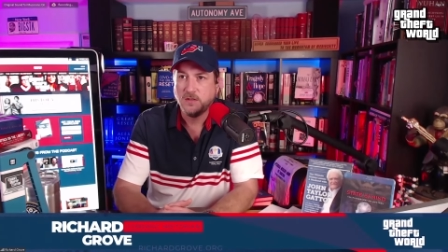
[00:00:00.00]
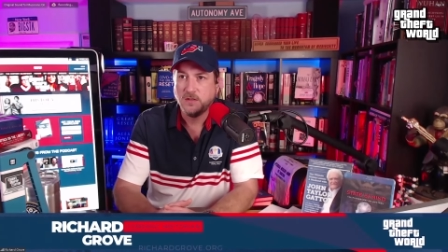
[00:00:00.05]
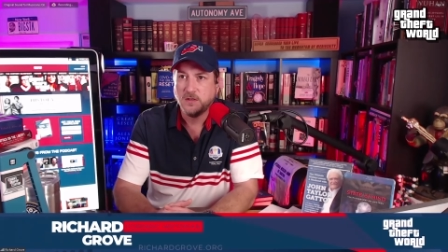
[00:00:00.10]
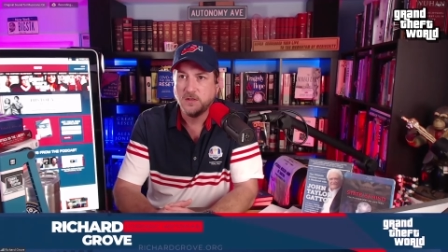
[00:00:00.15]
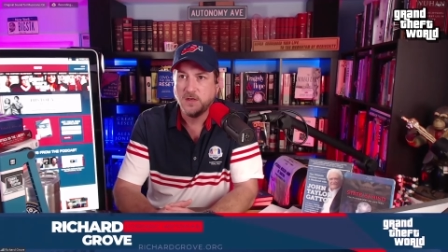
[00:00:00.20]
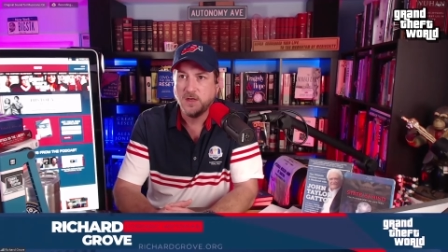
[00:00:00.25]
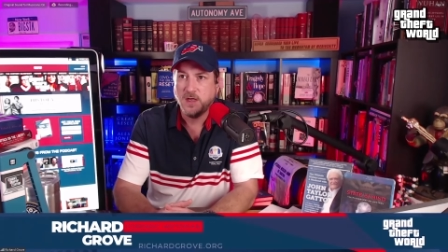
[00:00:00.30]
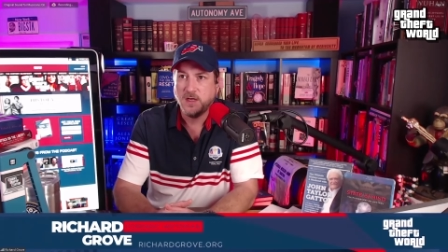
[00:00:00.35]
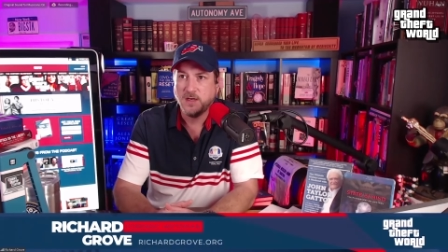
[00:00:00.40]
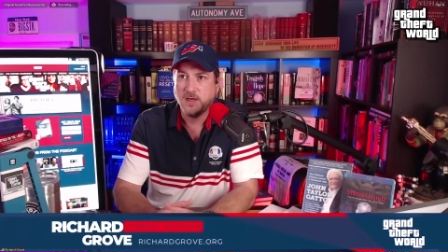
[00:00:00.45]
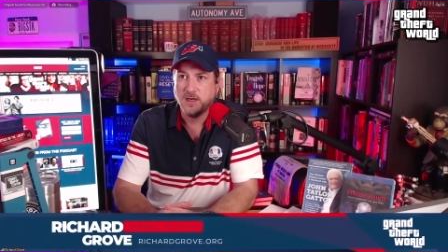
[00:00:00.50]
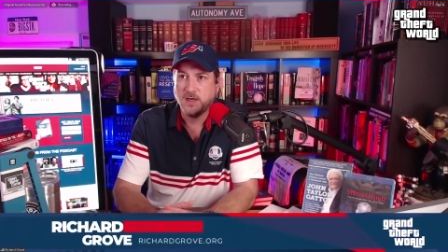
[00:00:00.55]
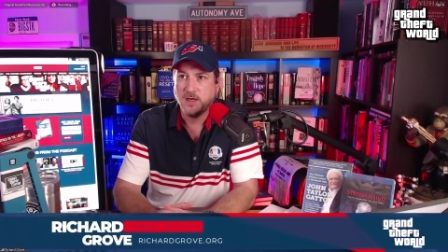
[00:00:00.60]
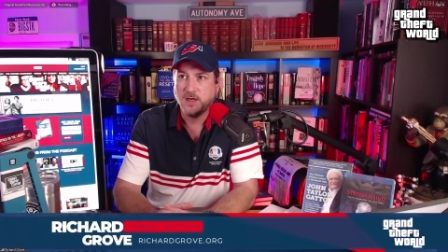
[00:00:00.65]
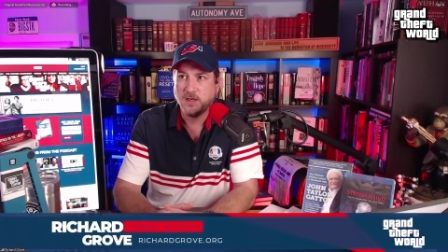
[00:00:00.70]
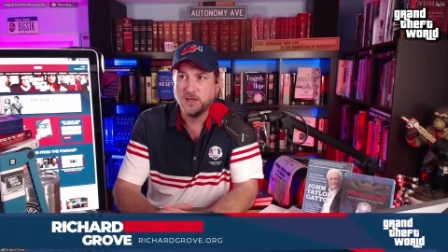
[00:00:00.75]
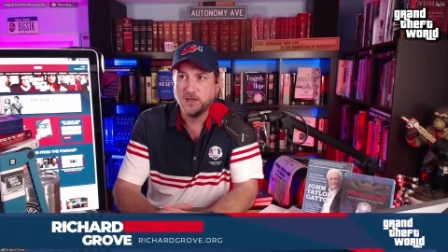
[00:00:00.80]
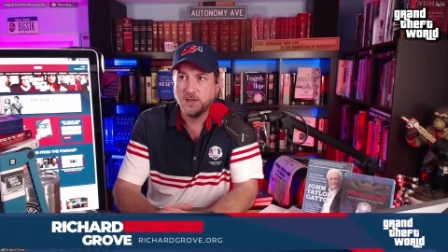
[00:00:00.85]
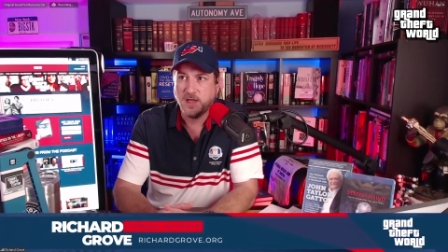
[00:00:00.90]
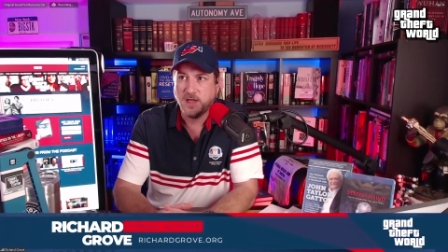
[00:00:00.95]
and
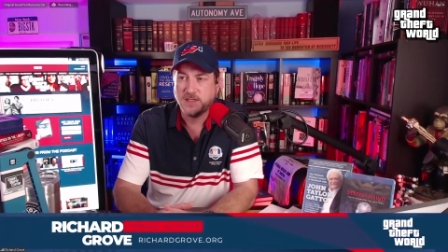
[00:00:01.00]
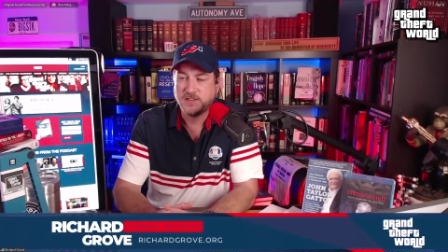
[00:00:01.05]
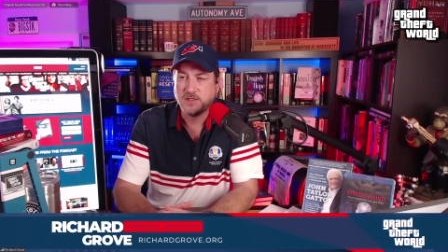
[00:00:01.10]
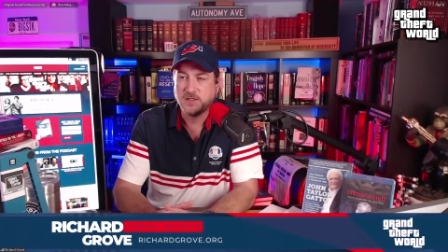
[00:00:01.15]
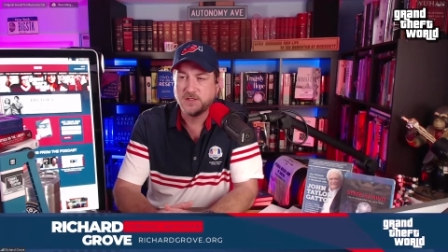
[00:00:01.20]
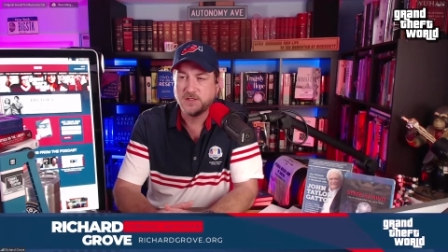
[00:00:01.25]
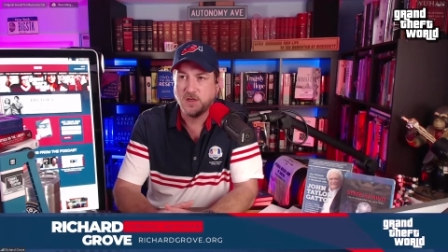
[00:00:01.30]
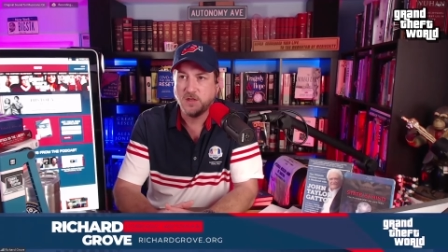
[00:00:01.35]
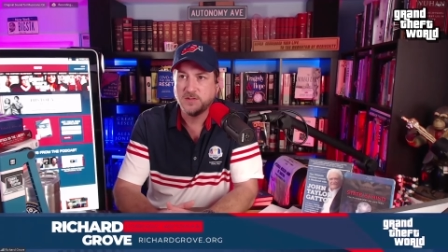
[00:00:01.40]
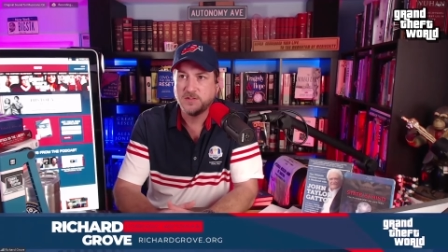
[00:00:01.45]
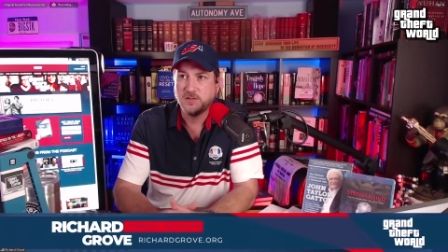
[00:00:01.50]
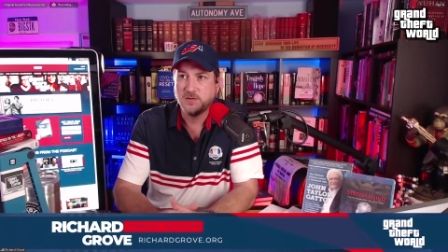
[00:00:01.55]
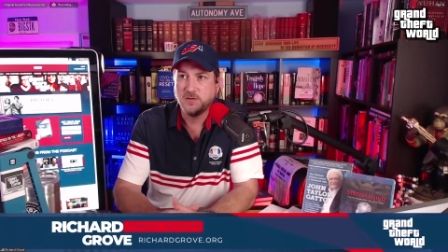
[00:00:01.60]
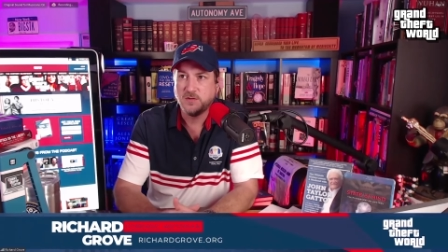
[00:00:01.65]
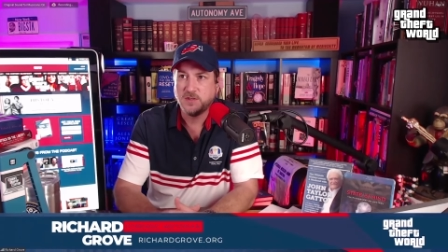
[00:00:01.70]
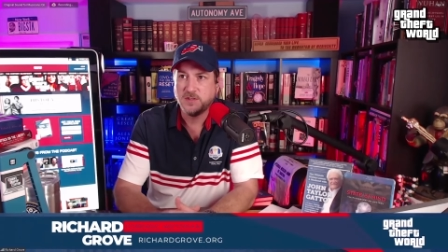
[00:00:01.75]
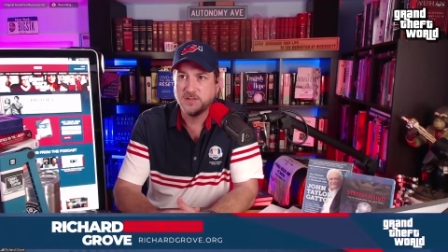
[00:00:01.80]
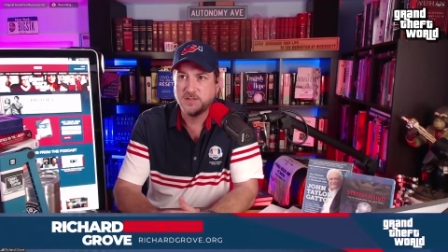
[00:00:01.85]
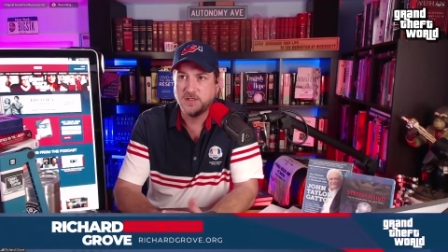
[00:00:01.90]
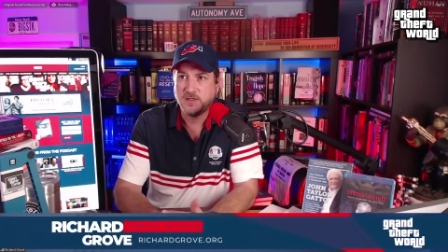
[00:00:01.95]
let's also
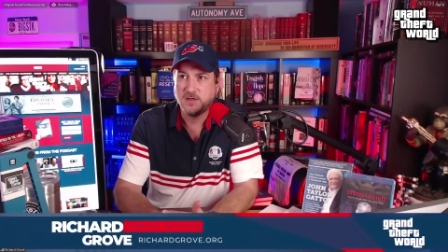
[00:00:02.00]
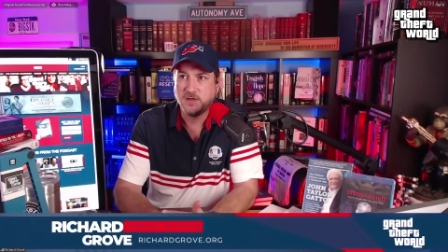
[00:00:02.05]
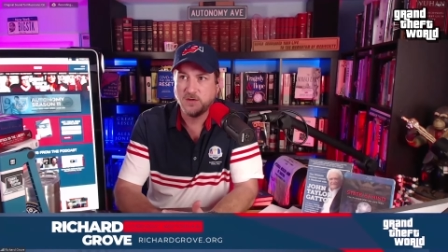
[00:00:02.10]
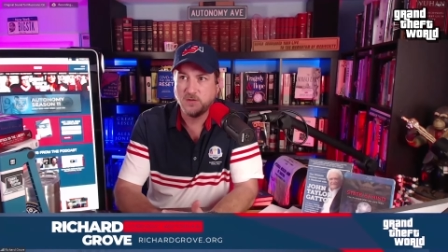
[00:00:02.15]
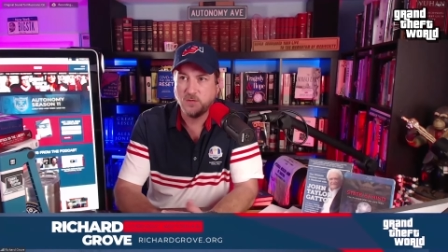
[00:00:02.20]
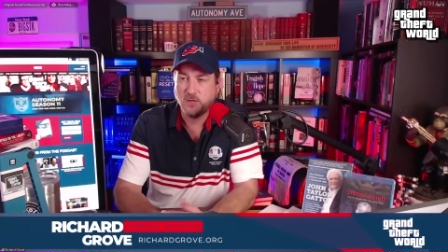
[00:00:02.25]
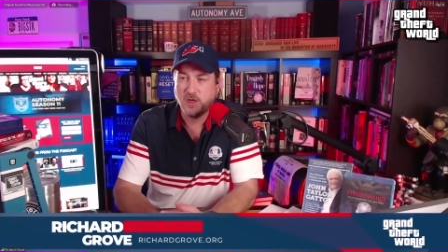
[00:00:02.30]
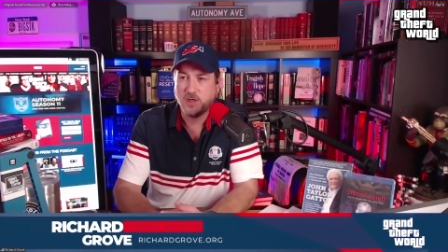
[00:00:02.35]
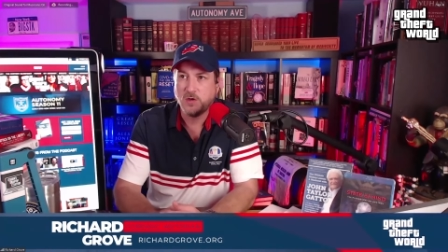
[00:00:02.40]
consider what